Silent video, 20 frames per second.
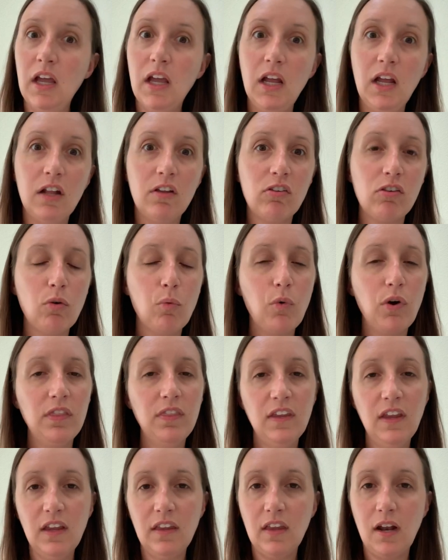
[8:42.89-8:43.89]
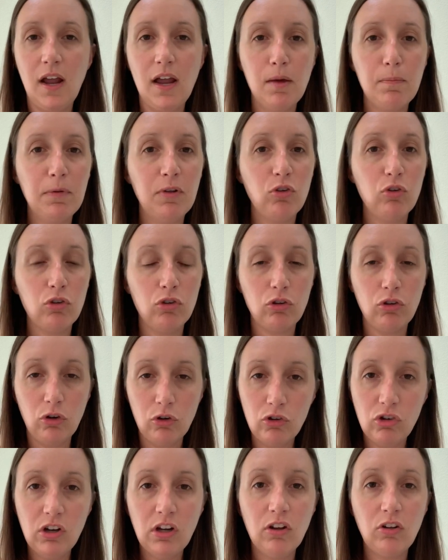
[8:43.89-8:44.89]
it's the one thing that I have been
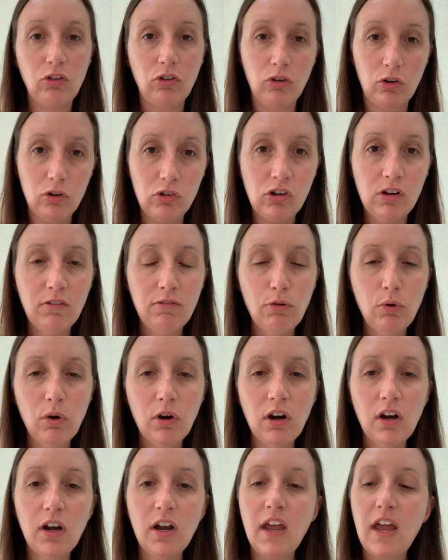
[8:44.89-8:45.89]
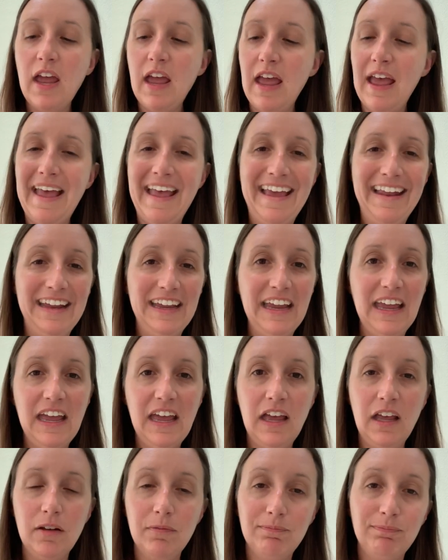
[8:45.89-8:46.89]
searching and searching for. And
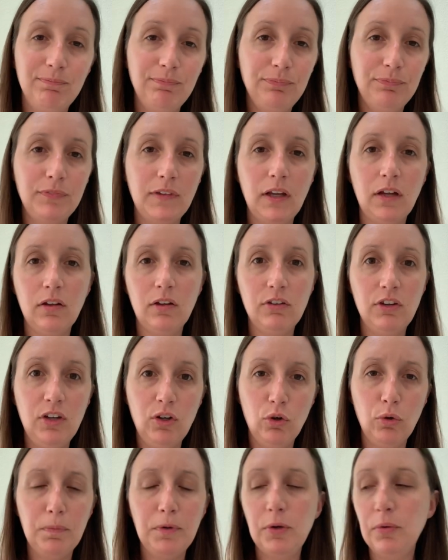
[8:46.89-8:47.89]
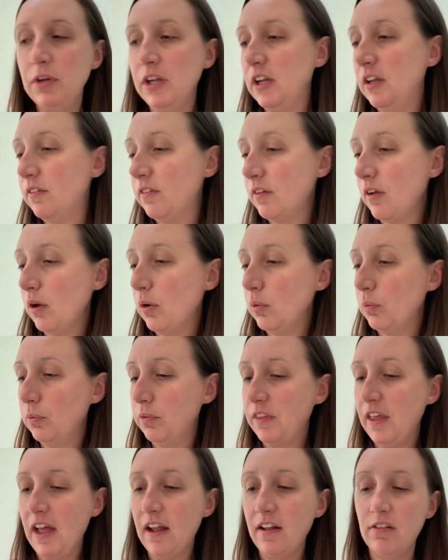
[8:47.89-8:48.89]
again, cleaner beauty, so
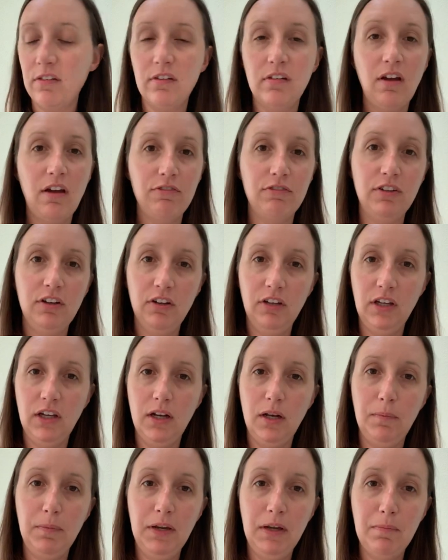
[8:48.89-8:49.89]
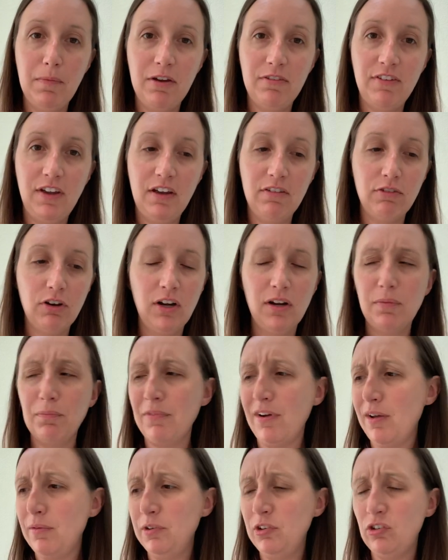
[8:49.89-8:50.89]
that's definitely gonna be my favorite. I
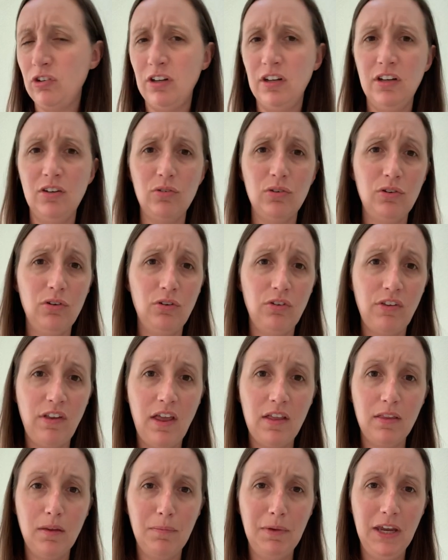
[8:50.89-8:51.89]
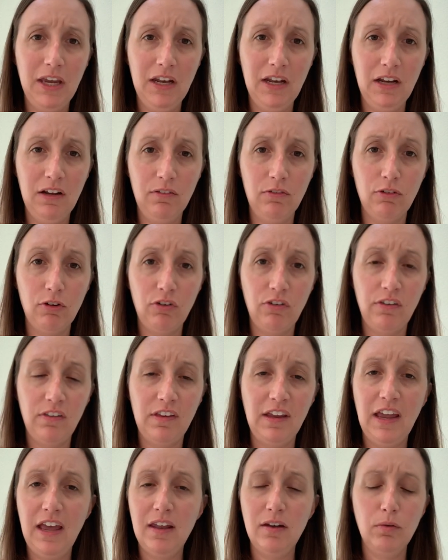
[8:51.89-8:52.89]
probably should have introduced that in the beginning versus
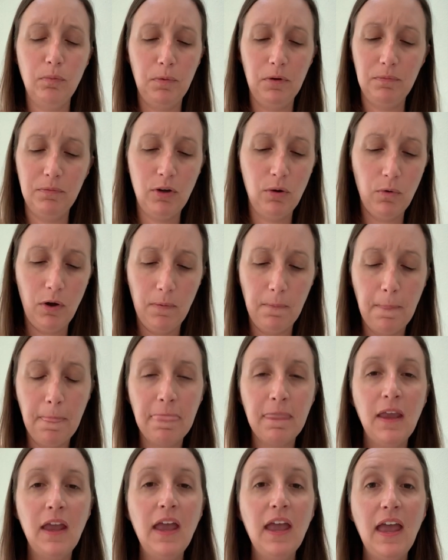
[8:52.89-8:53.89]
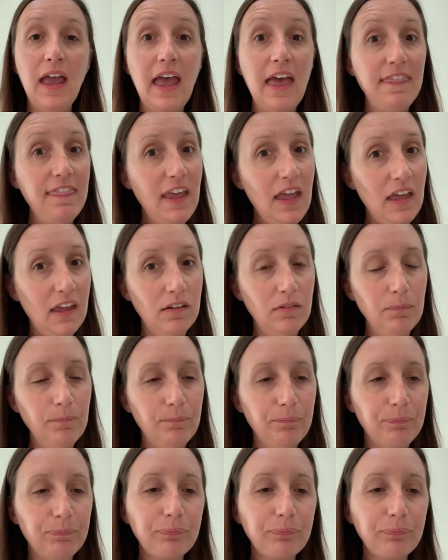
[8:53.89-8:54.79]
the end, but oh well. And then,